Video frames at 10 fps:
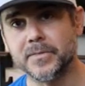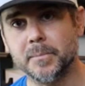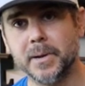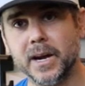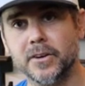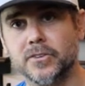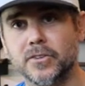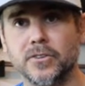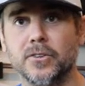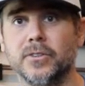compared
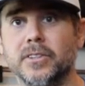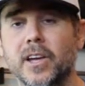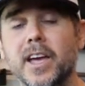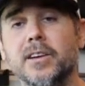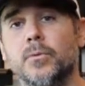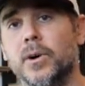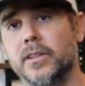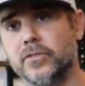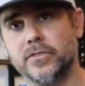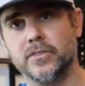to the Titan
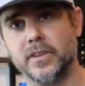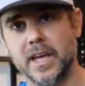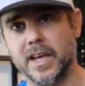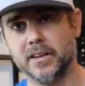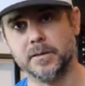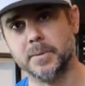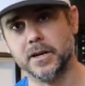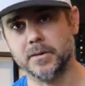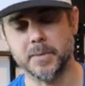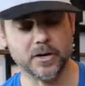ones and
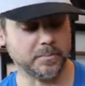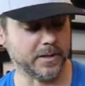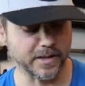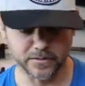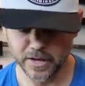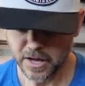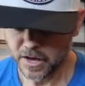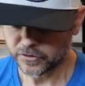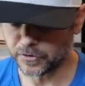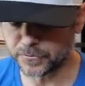compared to metal plates.
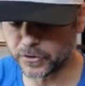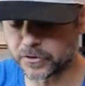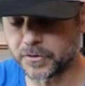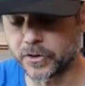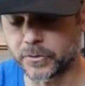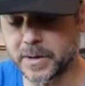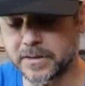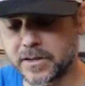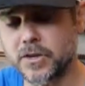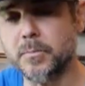So first of all, the
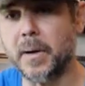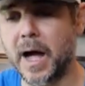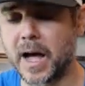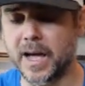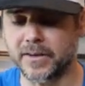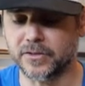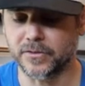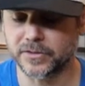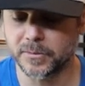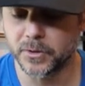reason you buy,
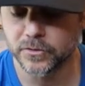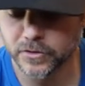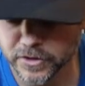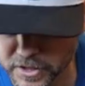so if someone's